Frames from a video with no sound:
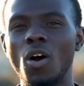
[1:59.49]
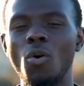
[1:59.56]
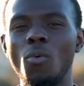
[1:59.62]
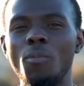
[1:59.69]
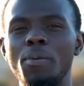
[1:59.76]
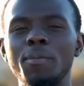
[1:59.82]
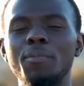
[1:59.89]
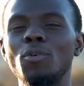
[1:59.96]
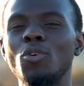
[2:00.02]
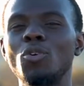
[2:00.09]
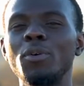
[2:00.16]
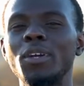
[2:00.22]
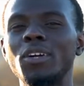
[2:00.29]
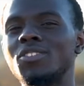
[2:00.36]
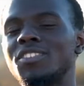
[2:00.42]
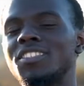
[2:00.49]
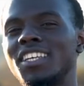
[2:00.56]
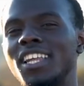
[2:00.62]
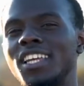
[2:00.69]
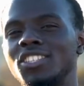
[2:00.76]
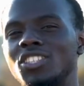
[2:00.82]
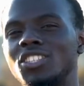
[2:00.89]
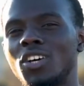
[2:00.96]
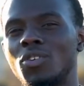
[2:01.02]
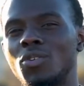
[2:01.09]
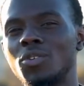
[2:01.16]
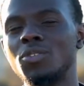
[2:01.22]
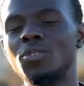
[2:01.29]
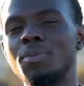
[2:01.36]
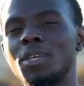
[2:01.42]
or people who we consider in
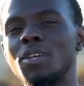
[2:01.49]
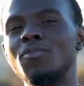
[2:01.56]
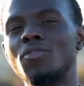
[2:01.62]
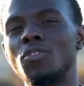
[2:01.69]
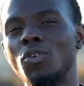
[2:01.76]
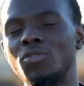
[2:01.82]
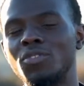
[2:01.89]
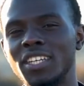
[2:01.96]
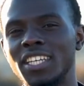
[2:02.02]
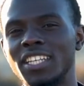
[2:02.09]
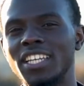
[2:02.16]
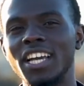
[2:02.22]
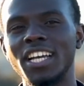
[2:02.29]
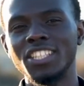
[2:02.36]
general to be involved in